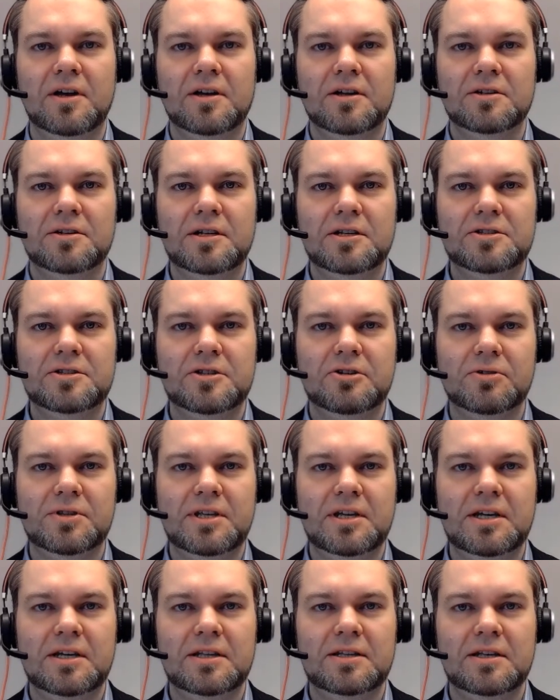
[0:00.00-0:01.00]
district
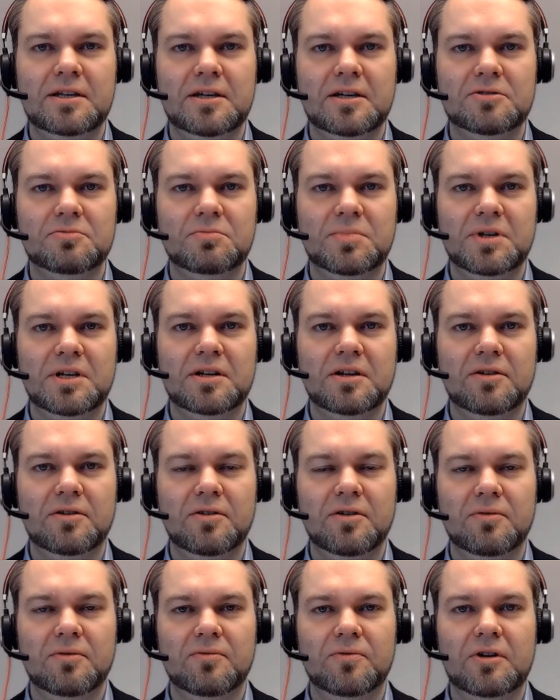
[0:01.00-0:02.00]
heating has been
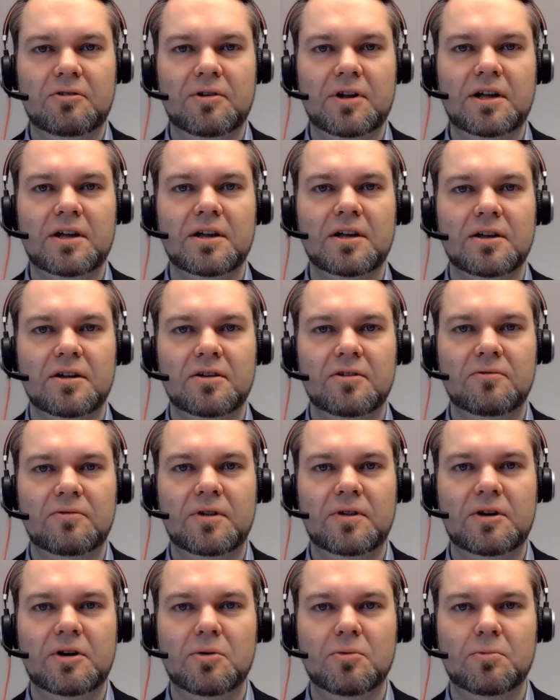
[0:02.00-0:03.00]
a very,
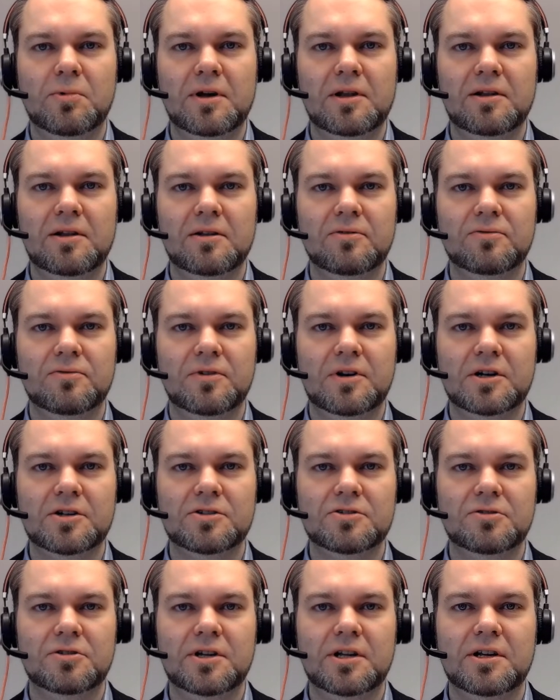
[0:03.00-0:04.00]
very well
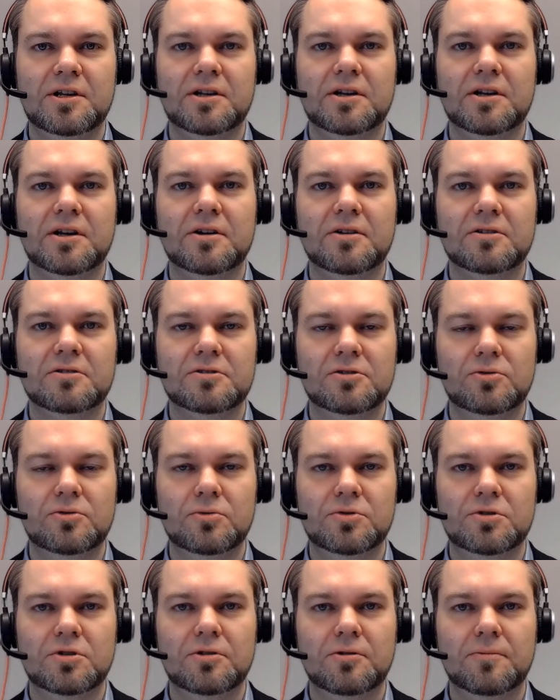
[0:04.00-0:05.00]
functioning uh,
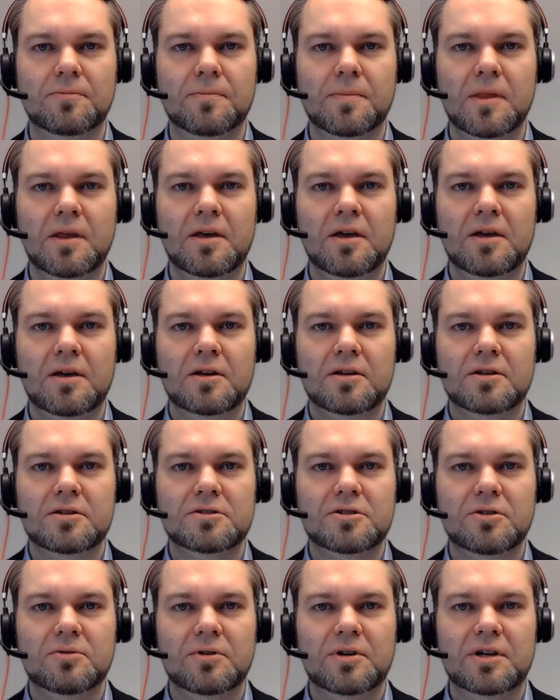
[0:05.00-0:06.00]
solution.
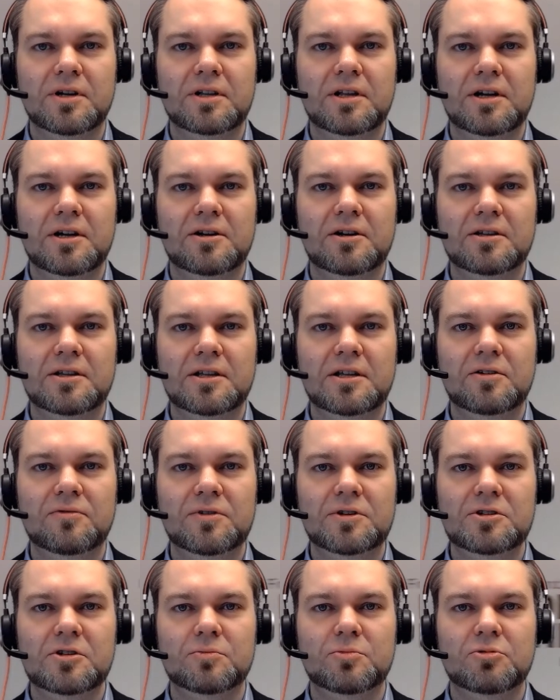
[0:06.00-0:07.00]
So uh, they are not
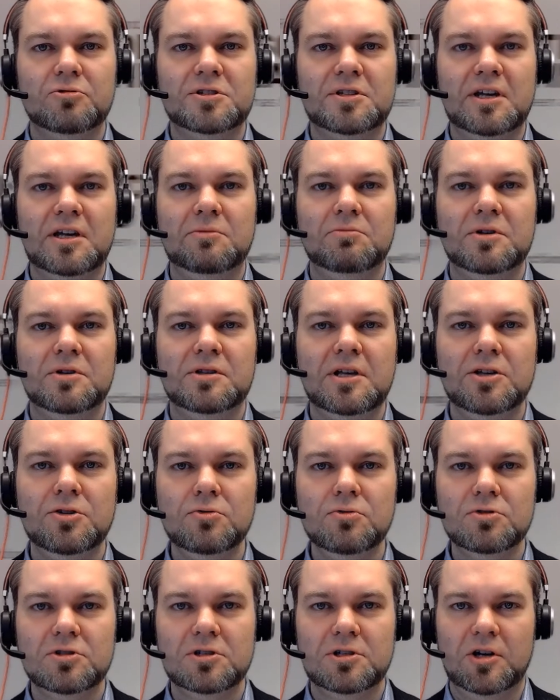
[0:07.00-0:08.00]
inefficient per se, but they
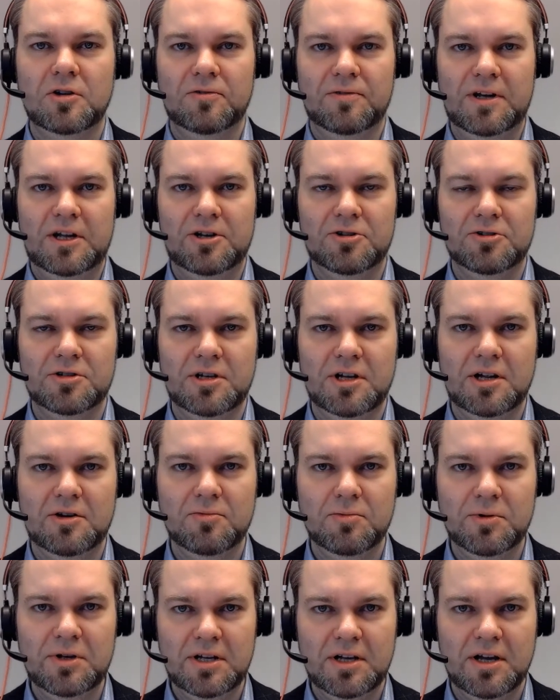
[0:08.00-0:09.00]
use a lot of energy,
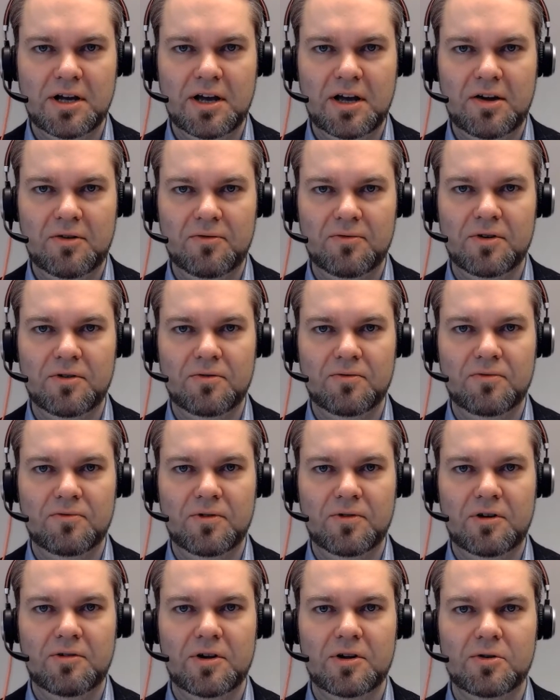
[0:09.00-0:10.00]
and we have a
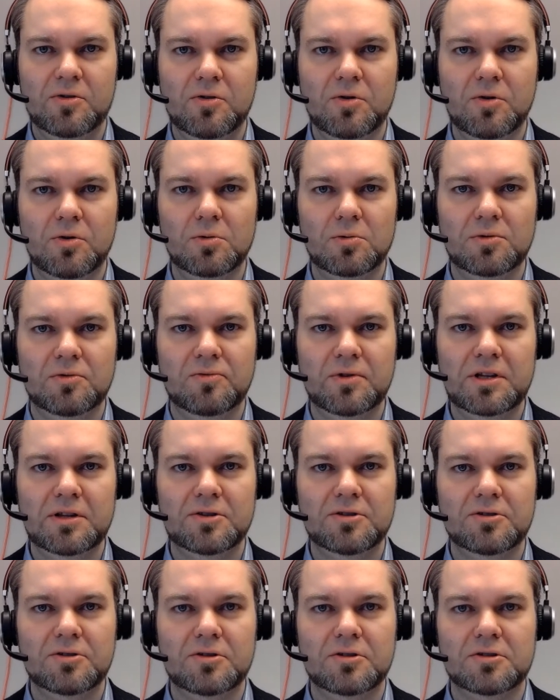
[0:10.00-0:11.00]
very cold
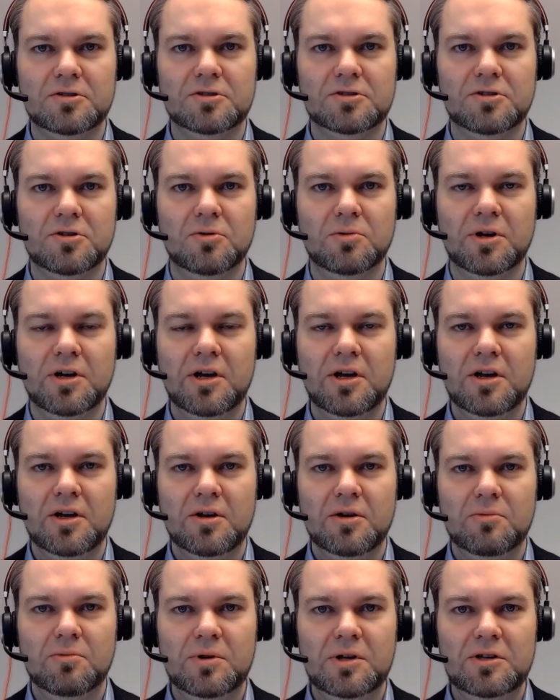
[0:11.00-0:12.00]
winter. So
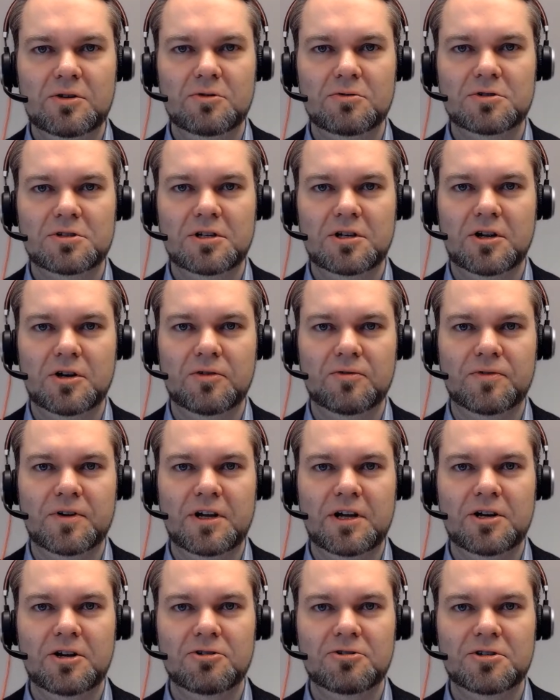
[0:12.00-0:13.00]
we use a lot of
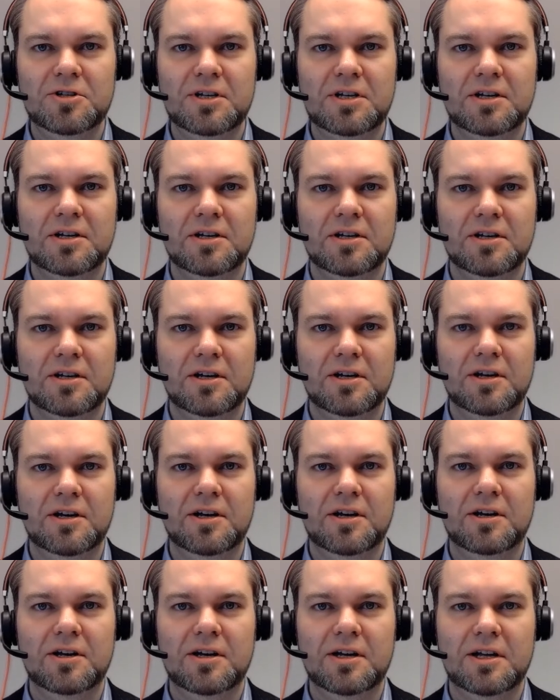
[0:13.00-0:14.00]
energy
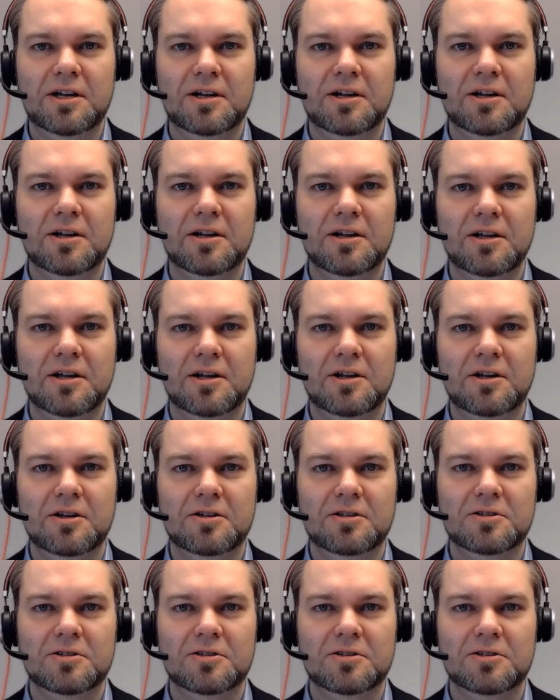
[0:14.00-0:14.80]
uh, in a uh,